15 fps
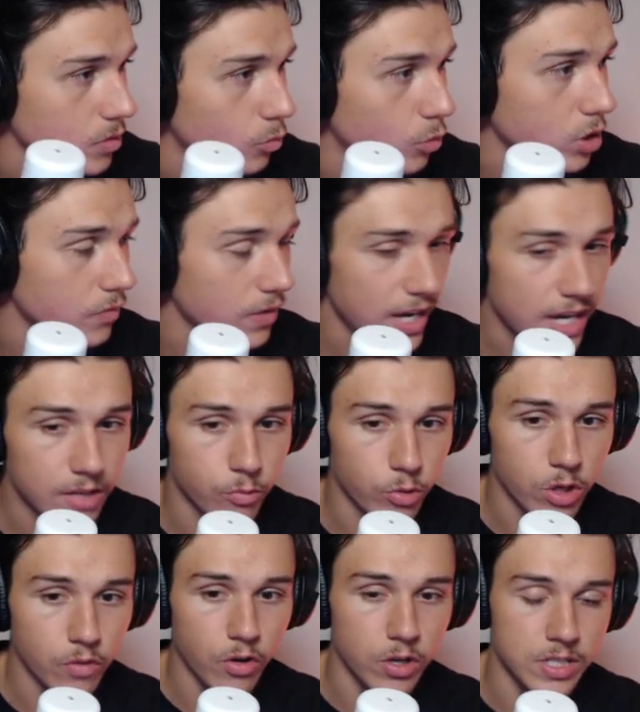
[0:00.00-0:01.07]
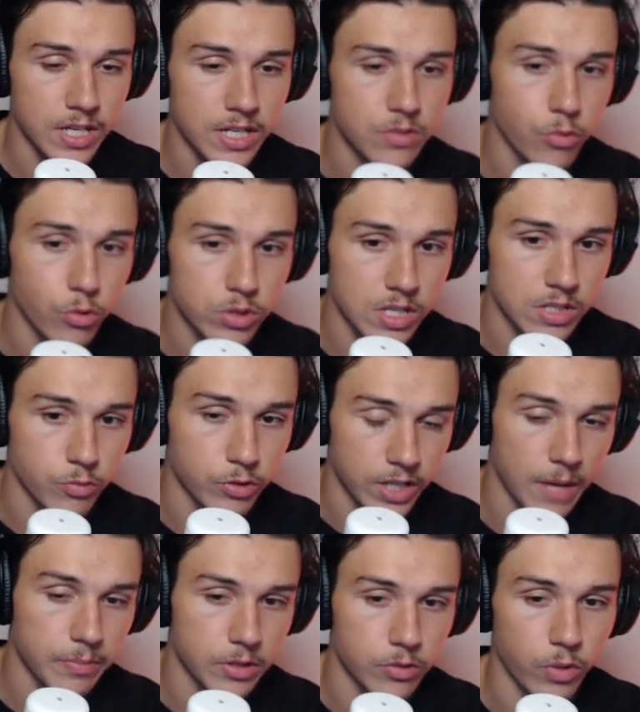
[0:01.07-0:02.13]
One of our 6 rules is we
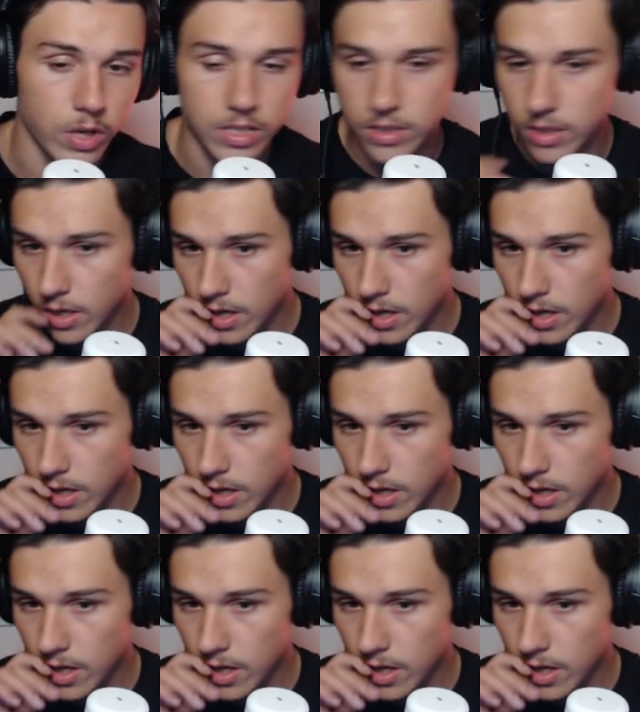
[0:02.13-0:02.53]
tapped it twice.